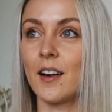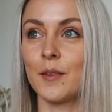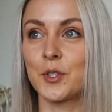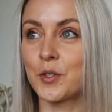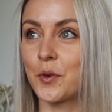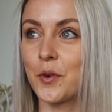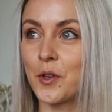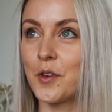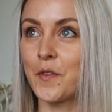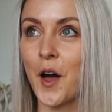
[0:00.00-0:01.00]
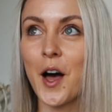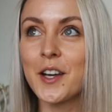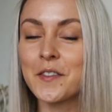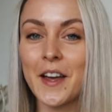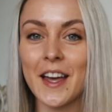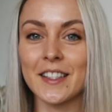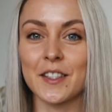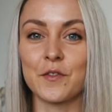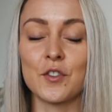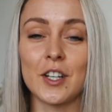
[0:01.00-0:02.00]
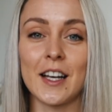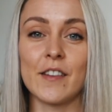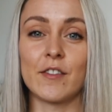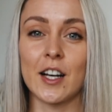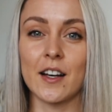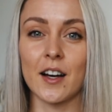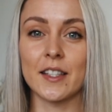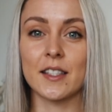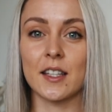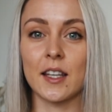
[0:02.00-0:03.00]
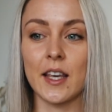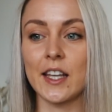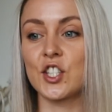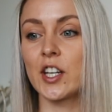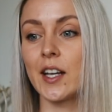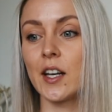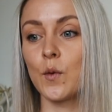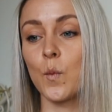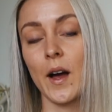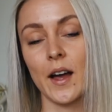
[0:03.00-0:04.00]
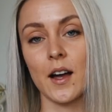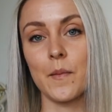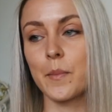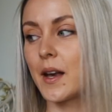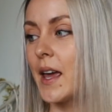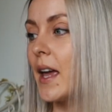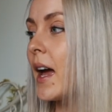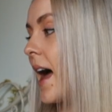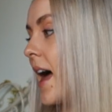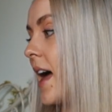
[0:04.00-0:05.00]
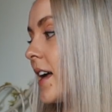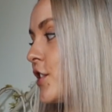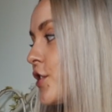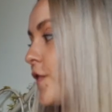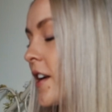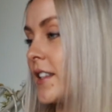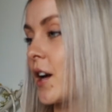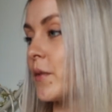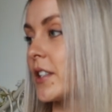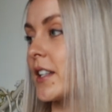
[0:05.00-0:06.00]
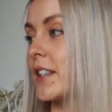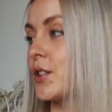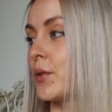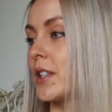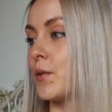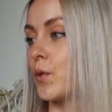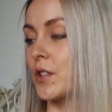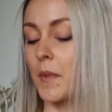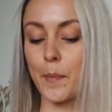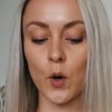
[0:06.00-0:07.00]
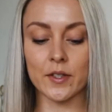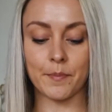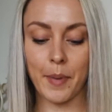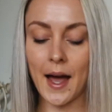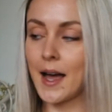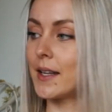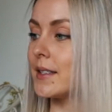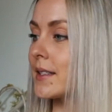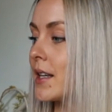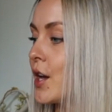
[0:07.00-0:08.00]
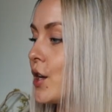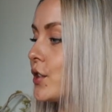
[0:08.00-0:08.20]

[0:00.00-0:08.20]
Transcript: I'm sure you've heard of it. It's a really, really nice kitchenware company. And first thing I wanted to get sorted was my pots and pans.